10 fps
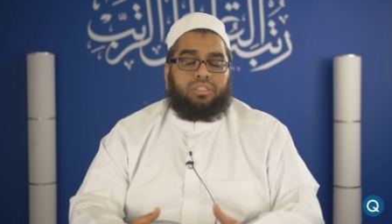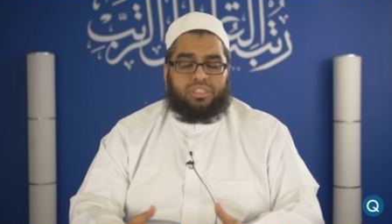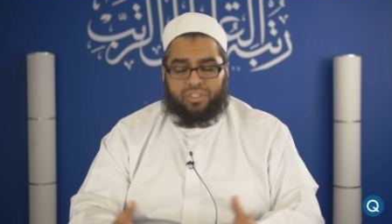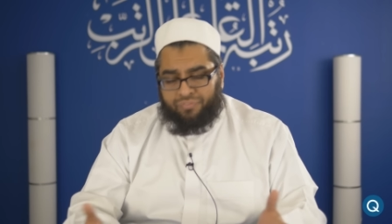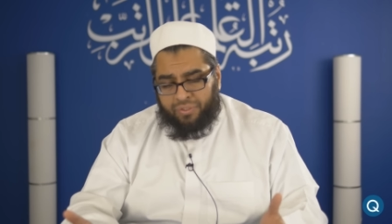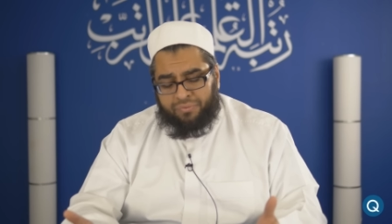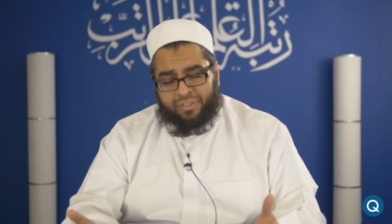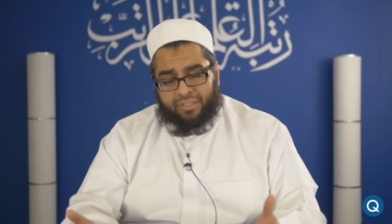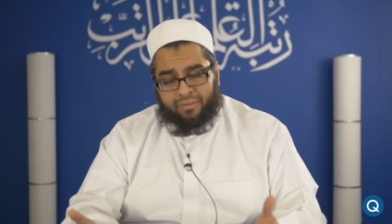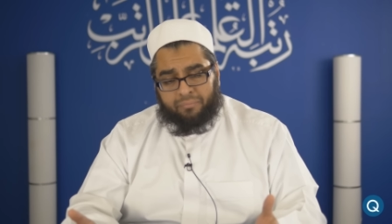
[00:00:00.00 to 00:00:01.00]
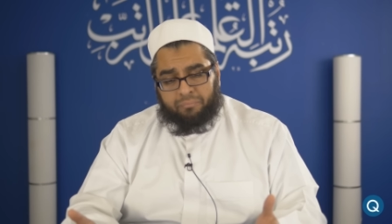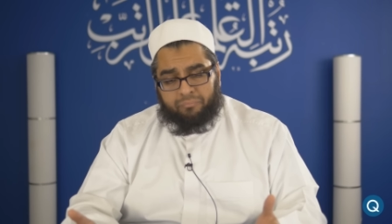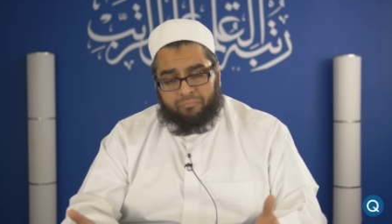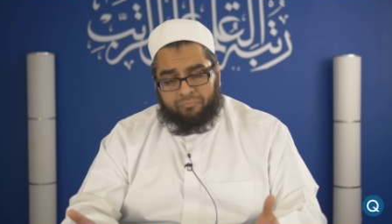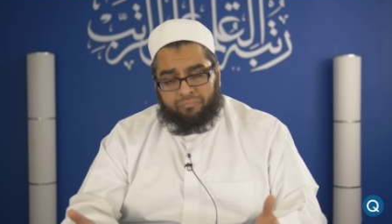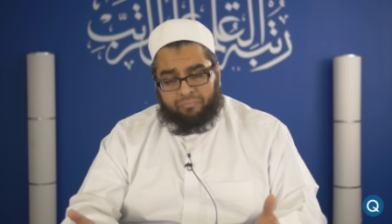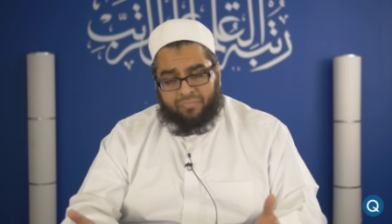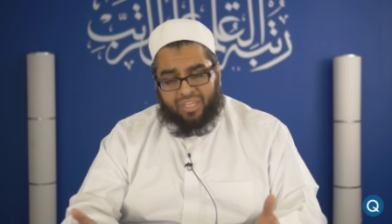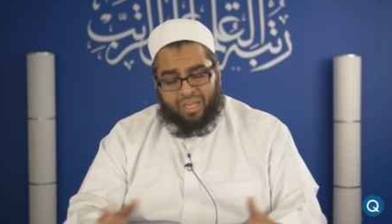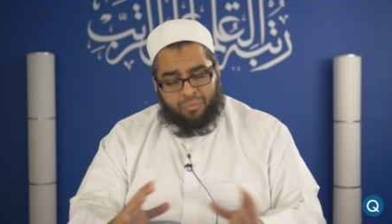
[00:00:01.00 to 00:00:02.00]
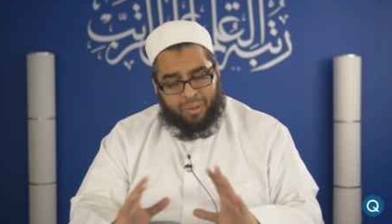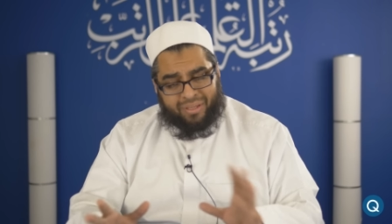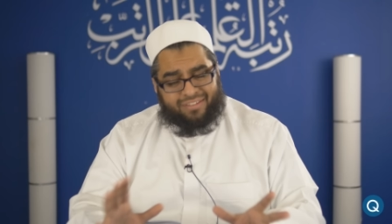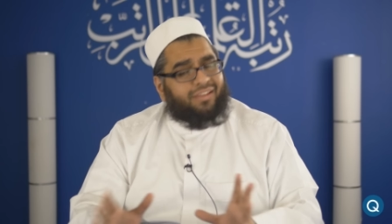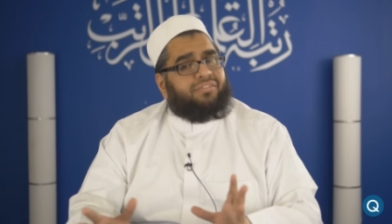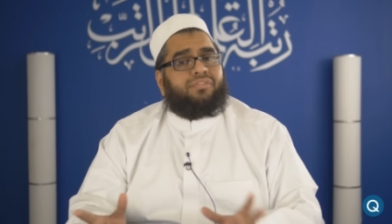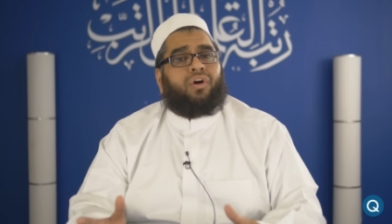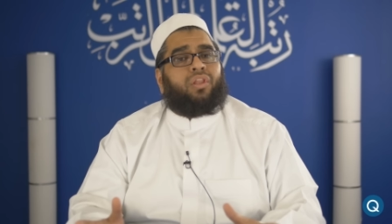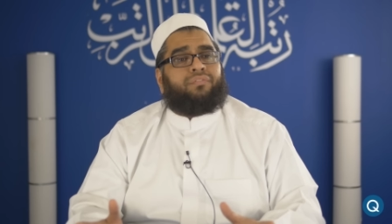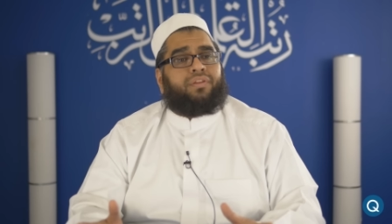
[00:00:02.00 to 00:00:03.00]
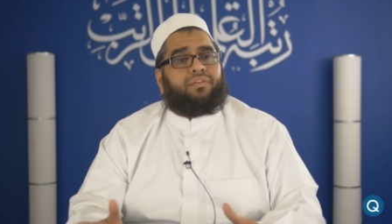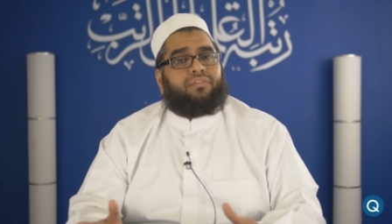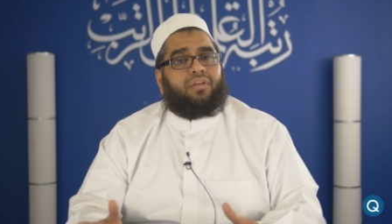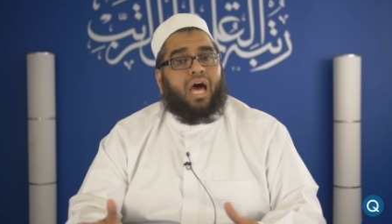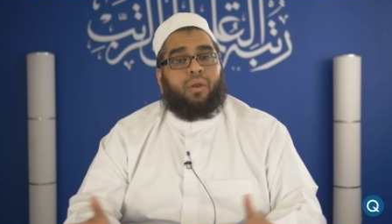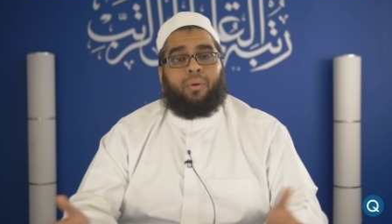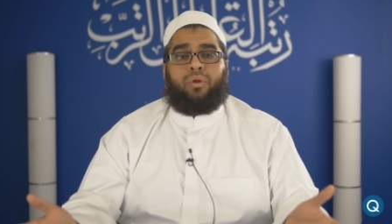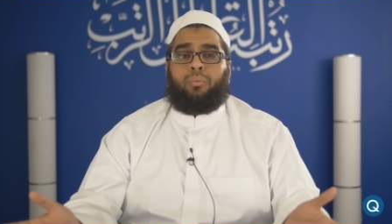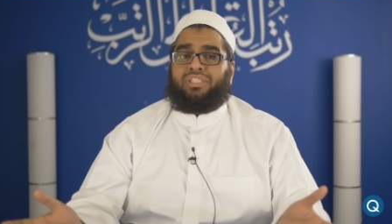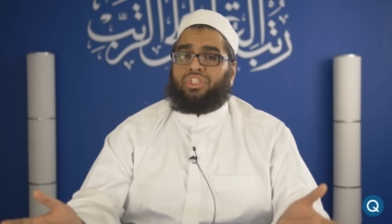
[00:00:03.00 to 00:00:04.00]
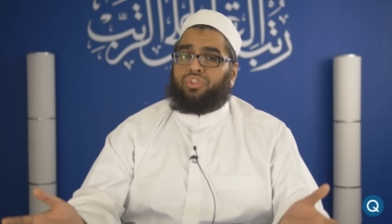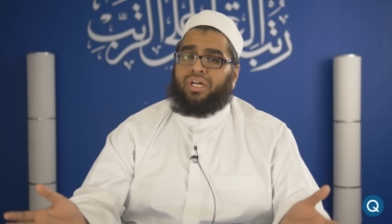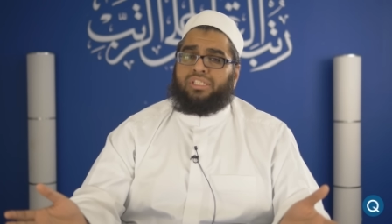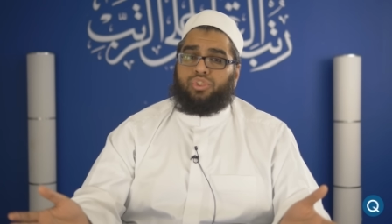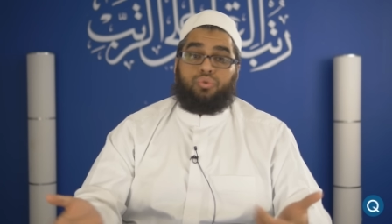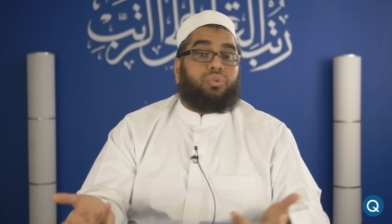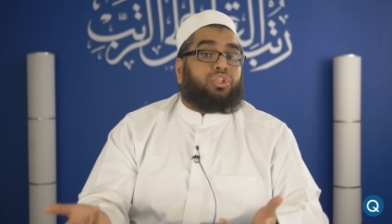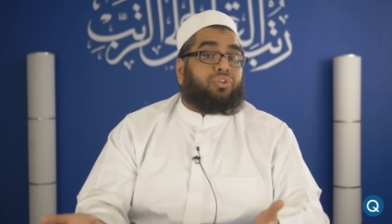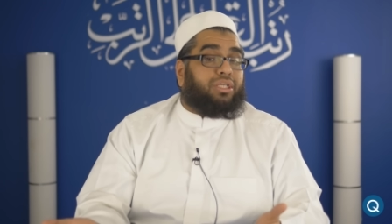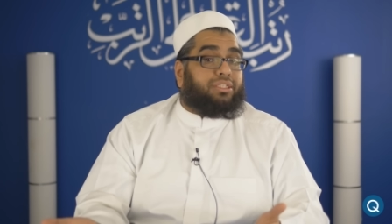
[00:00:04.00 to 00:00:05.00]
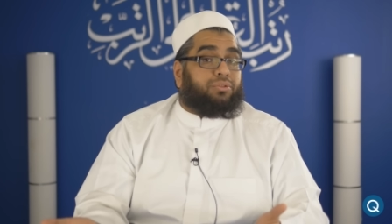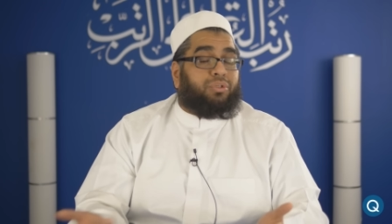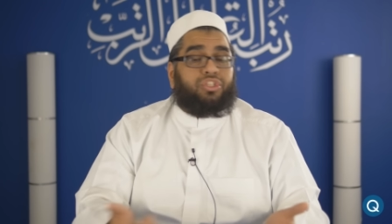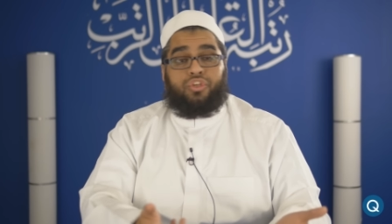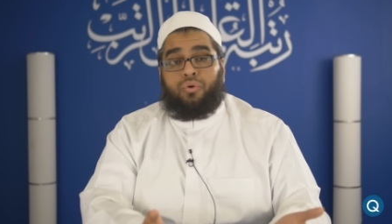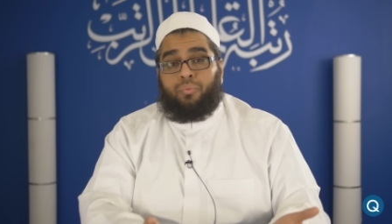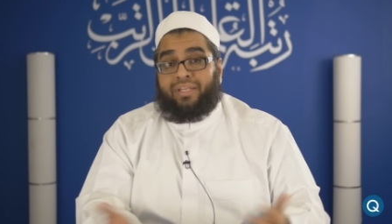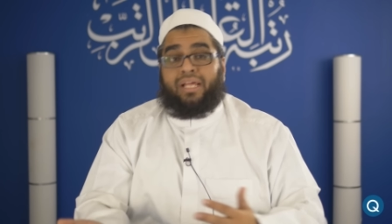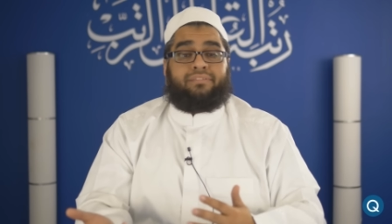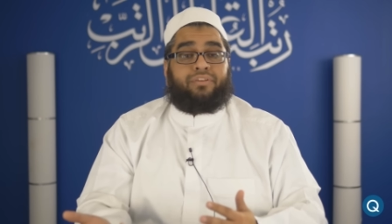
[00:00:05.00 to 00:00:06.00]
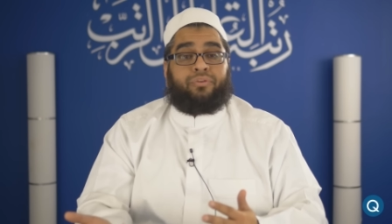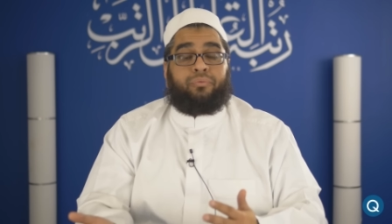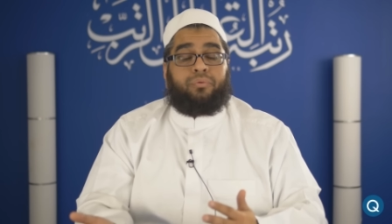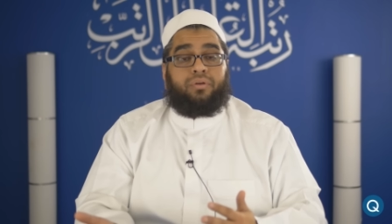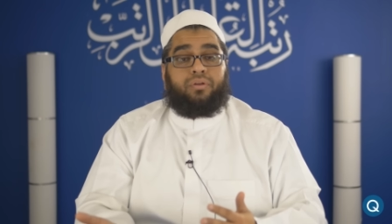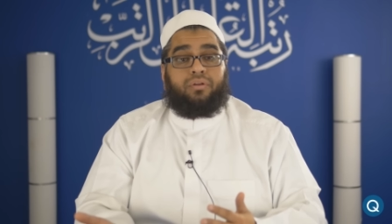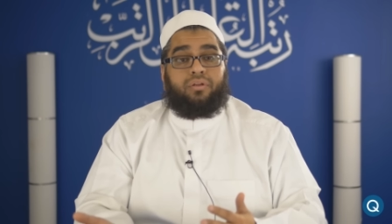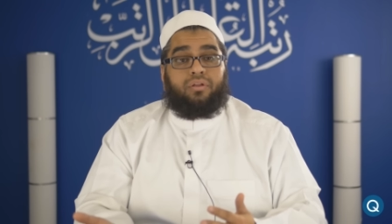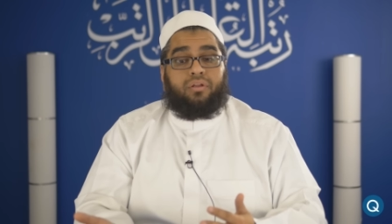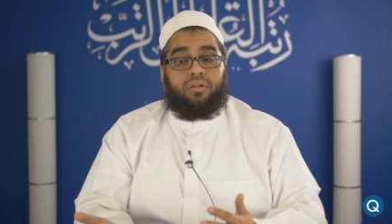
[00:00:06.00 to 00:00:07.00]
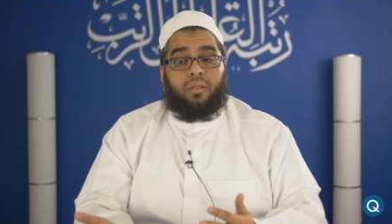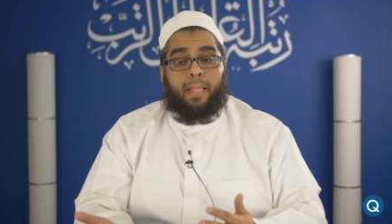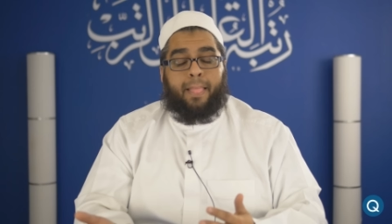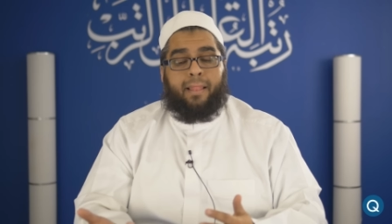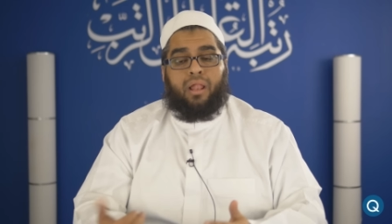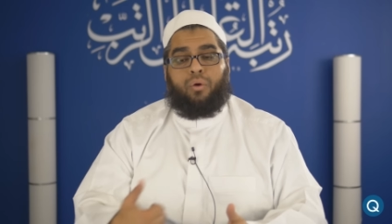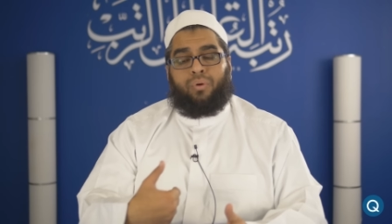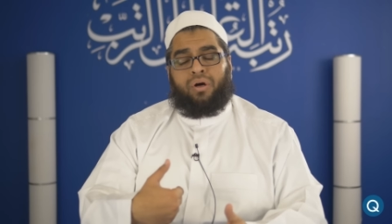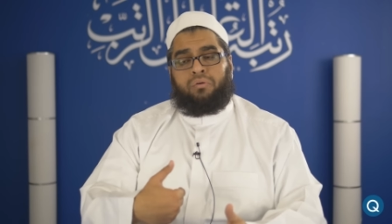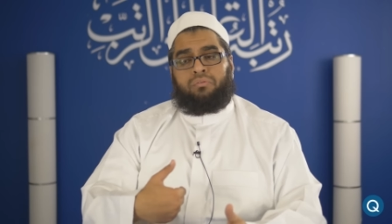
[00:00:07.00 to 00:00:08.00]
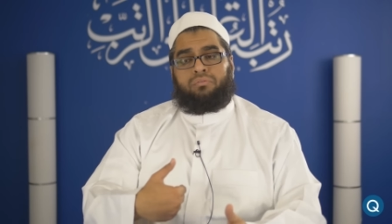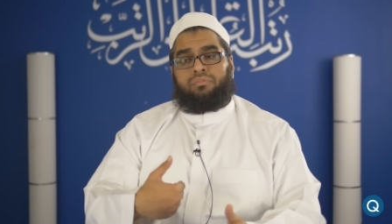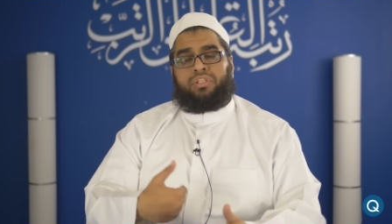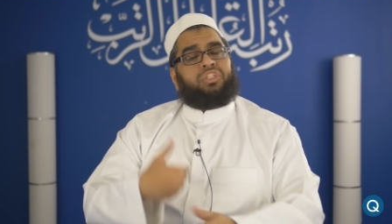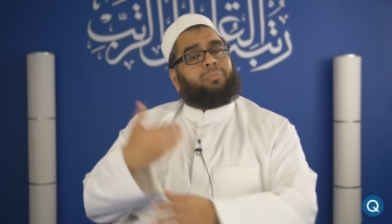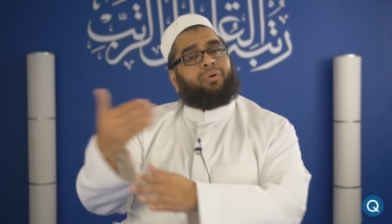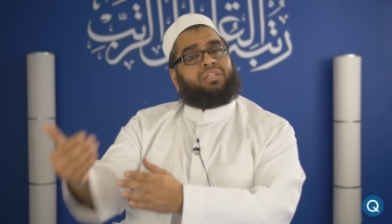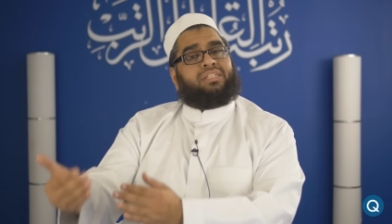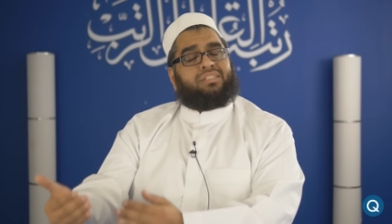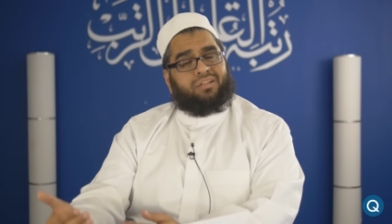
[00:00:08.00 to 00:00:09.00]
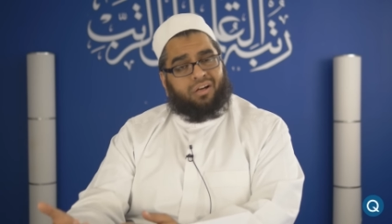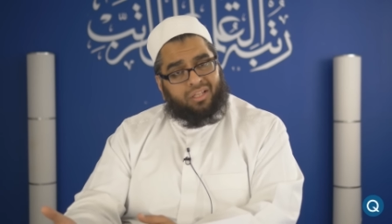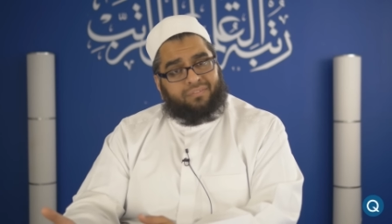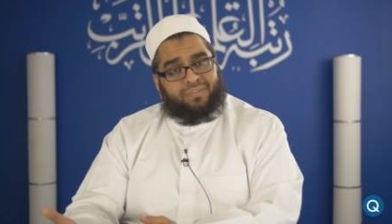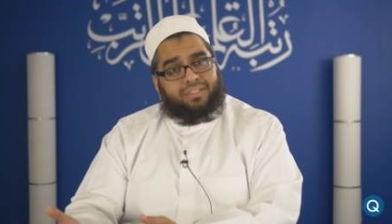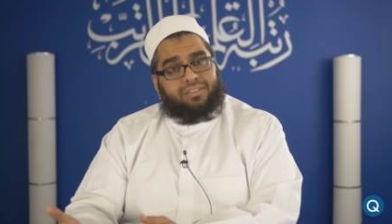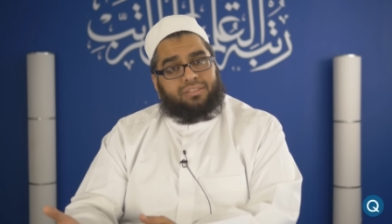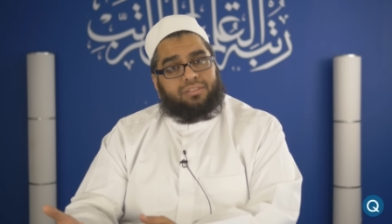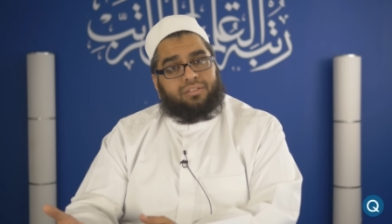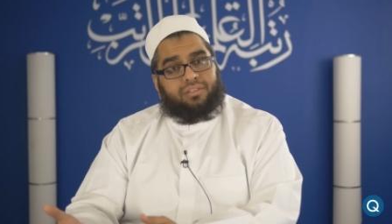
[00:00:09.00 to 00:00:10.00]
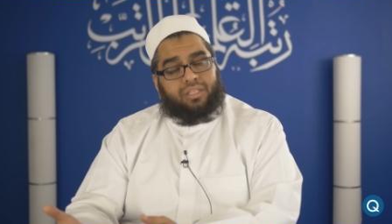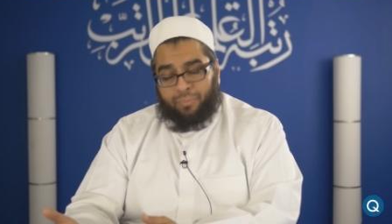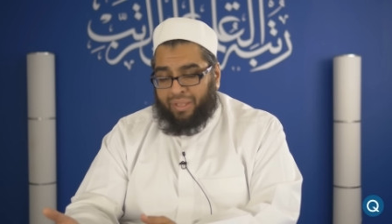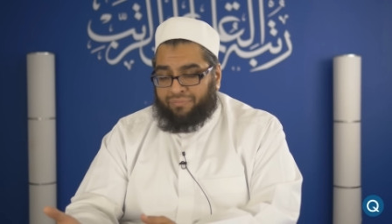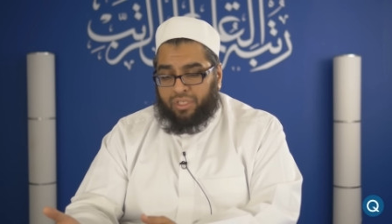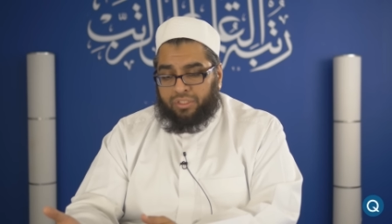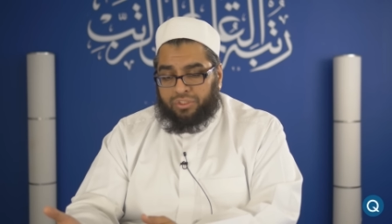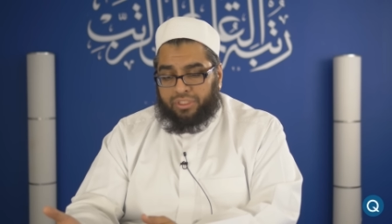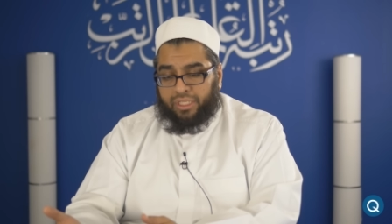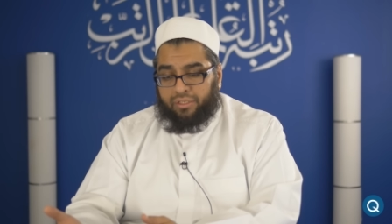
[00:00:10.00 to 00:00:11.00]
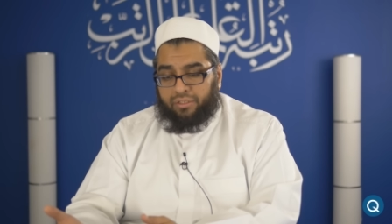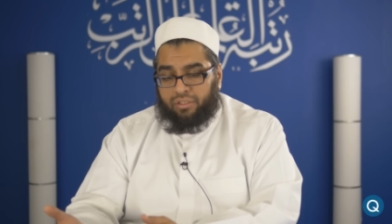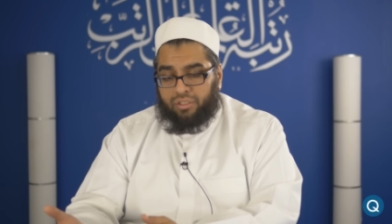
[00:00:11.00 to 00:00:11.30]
It's confusing. How do I make sense of all of this? How do I know what to trust, who to trust, what to do, what not to do? Well, there's a process to all of this that we have to understand.